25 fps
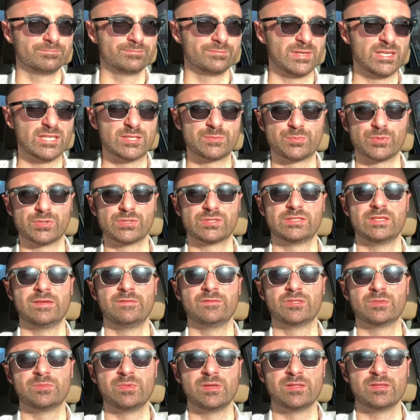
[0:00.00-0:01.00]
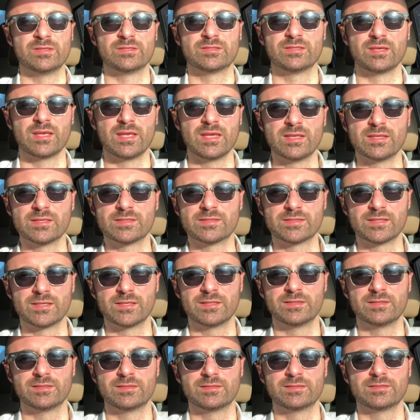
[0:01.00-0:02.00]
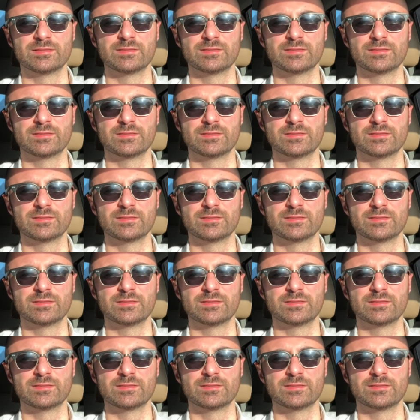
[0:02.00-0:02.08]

perceived to be this innocent,